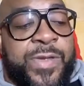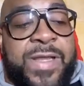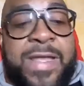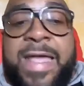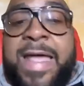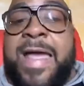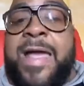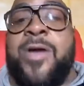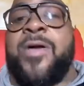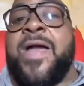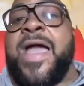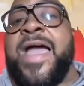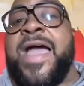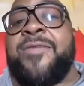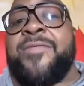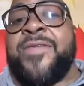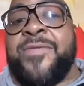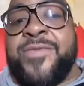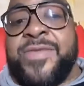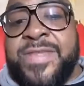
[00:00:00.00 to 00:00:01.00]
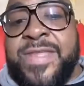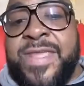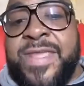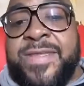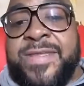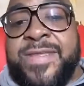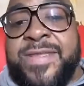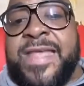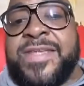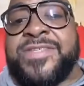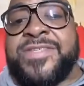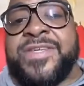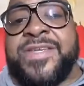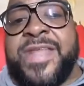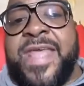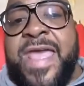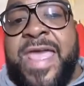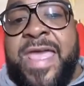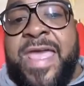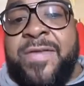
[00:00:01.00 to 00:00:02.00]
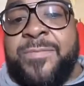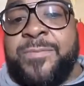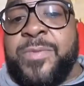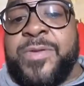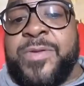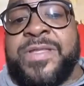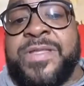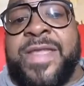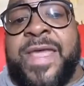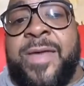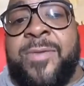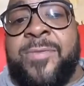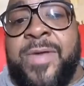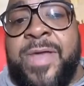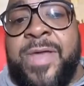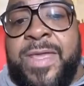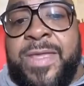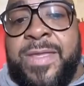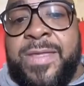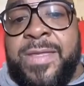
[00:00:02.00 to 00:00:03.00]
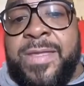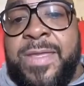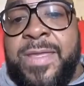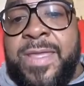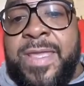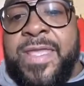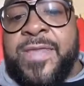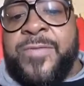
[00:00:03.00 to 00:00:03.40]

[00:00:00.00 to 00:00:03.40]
I don't have everything that I should have, put it that way, as